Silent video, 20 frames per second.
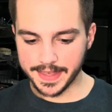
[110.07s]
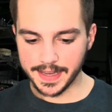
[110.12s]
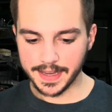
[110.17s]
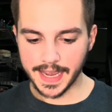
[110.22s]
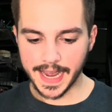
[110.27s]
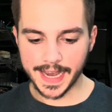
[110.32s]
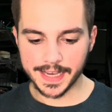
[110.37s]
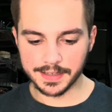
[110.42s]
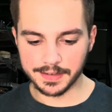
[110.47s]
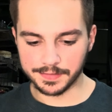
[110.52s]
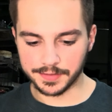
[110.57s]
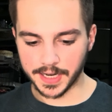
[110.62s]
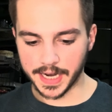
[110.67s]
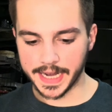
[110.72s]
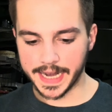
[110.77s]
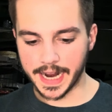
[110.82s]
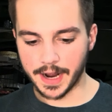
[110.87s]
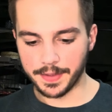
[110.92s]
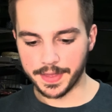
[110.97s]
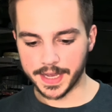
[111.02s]
as of right
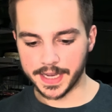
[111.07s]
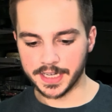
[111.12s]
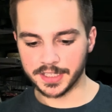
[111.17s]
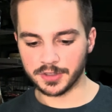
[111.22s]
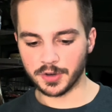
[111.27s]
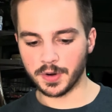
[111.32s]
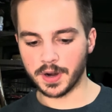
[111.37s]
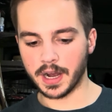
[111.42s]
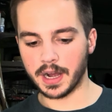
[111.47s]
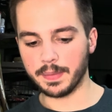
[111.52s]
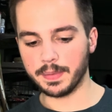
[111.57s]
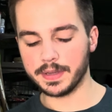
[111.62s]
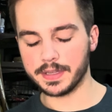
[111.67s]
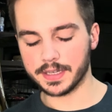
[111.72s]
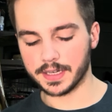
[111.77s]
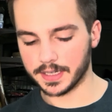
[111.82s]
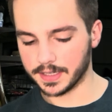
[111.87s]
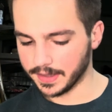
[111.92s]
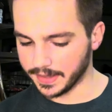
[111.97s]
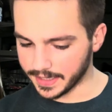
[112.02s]
now, the hero Goblins
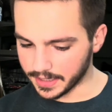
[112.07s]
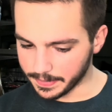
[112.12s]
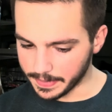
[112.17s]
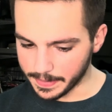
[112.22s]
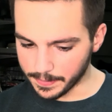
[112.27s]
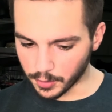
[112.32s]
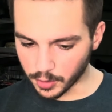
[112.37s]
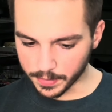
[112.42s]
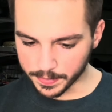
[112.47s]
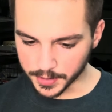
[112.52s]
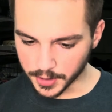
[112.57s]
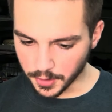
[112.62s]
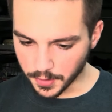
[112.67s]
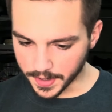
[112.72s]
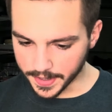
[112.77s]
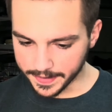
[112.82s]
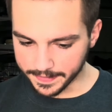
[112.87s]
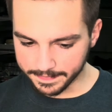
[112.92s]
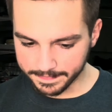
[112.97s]
are a little bit more broken.